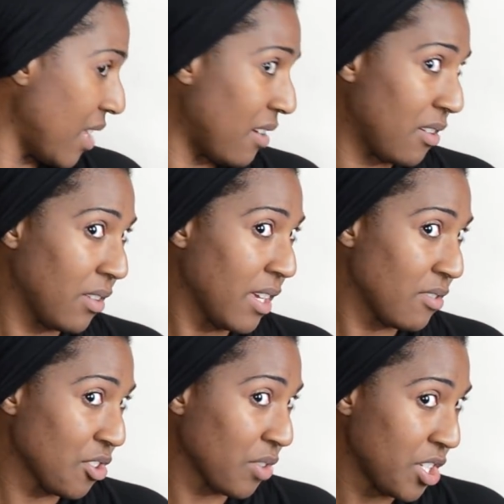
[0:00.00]
I don't know, like
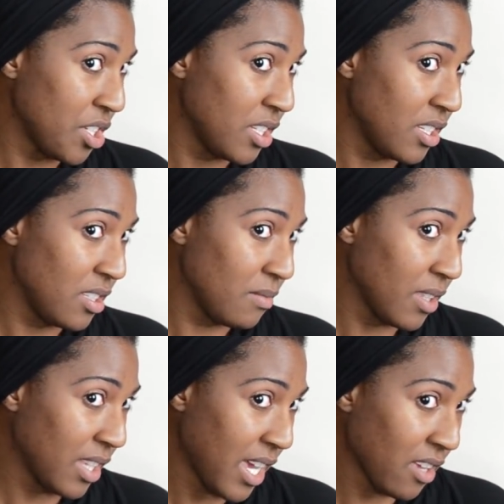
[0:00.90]
scrunchies
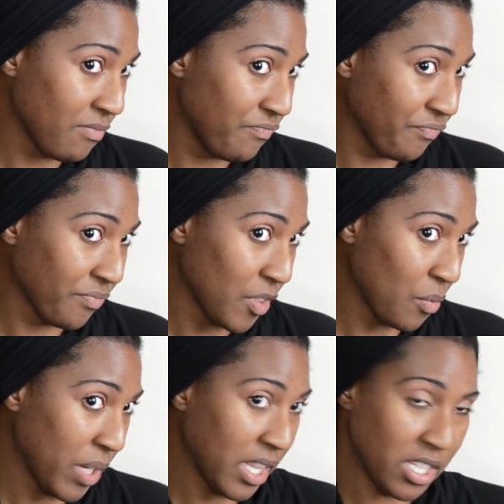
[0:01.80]
with like
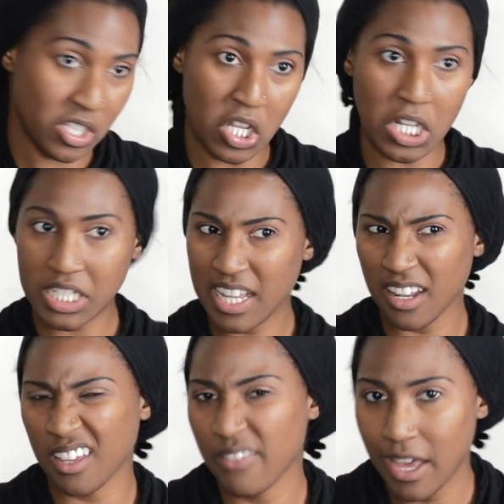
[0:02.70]
ringlies on. It's
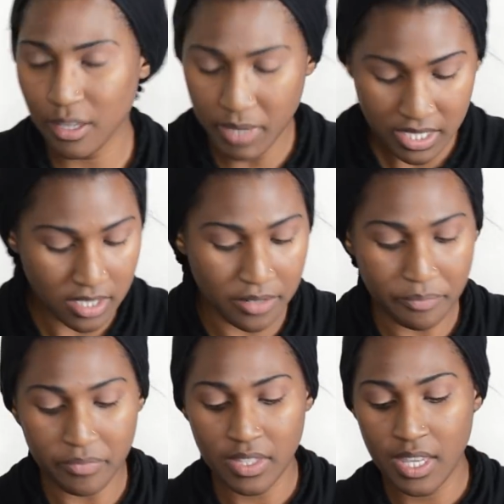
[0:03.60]
kind of like a volumizer.
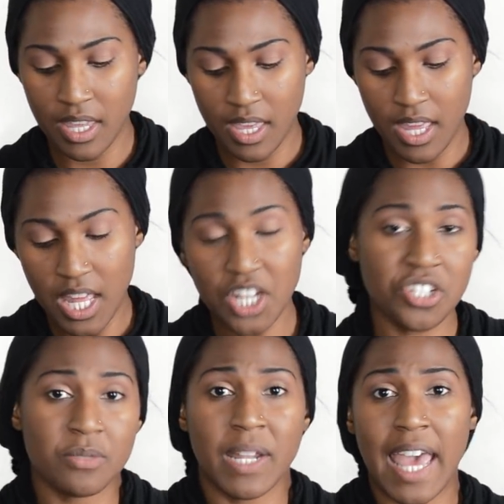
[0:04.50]
And it's
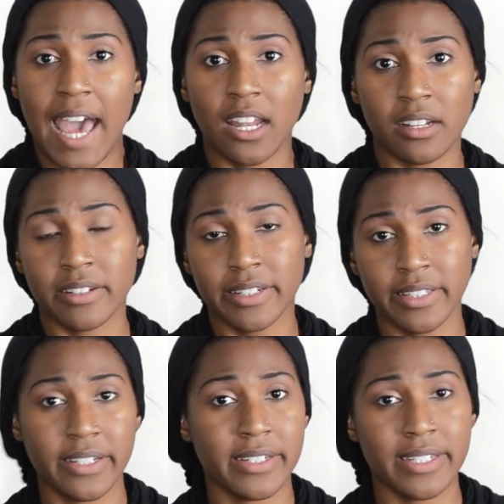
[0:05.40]
just what I had on
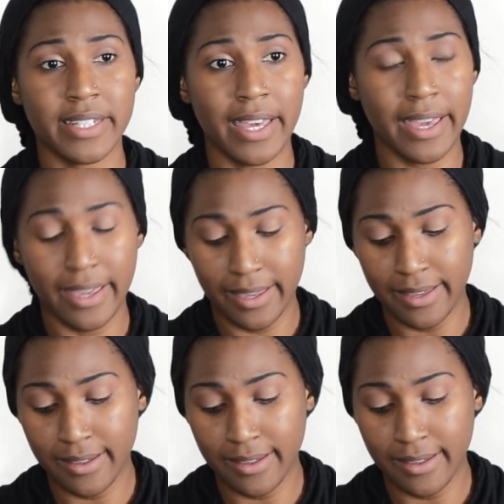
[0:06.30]
earlier today.